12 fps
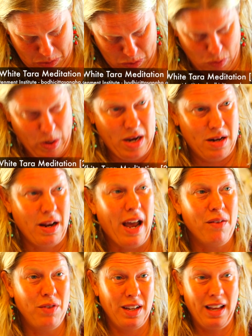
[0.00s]
when I
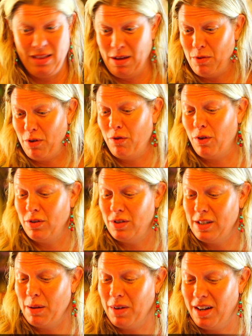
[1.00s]
have to get them their
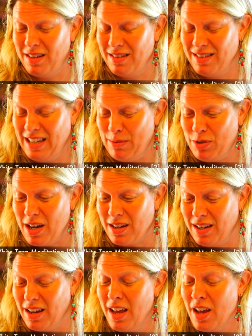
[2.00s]
folders, so I'm going to keep
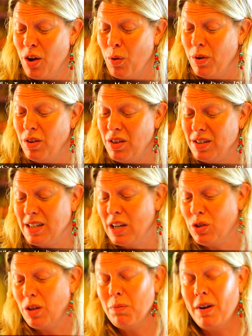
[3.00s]
talking. One of the things I
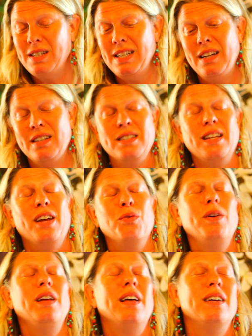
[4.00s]
told Martine is that I
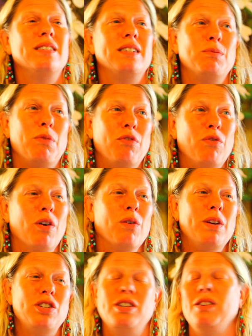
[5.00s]
realized is before
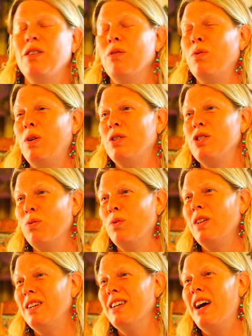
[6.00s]
we should
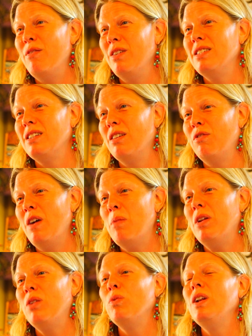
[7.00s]
really dive into the
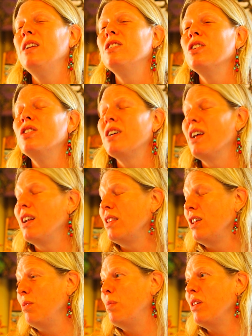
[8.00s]
feminine, we need to look at a
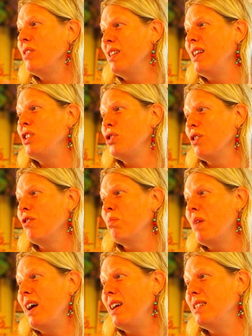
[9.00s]
little about the nature of
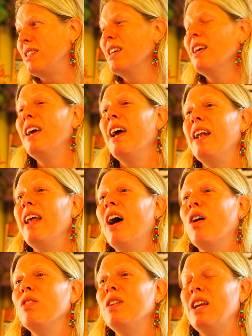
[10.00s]
mind and
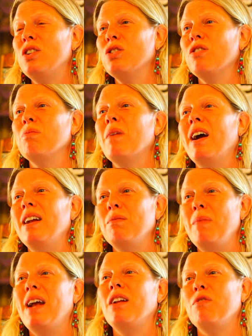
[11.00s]
how the nature of mind
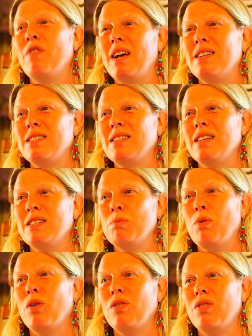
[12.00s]
manifests as
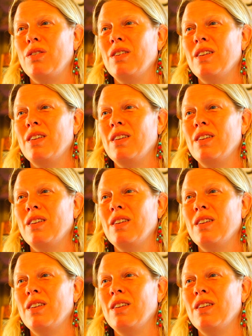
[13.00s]
both